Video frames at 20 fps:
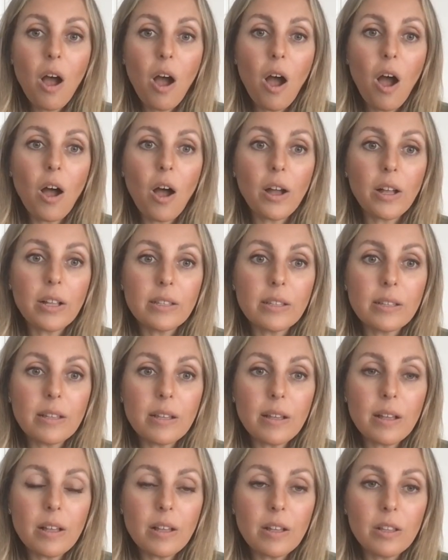on
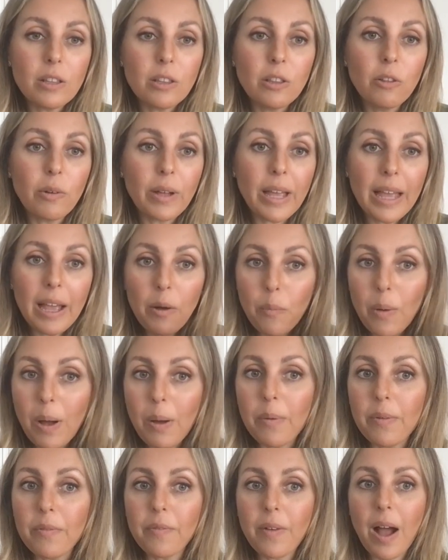looking at where
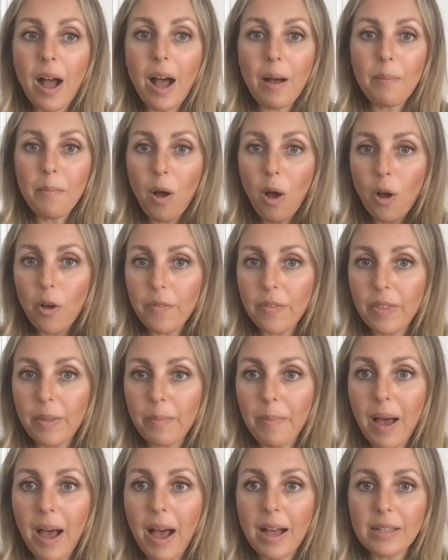we've come over the
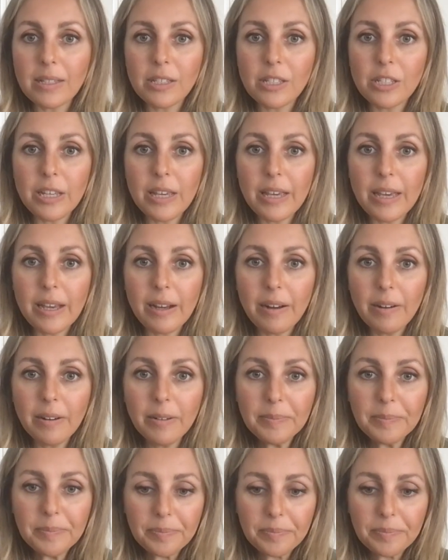past year.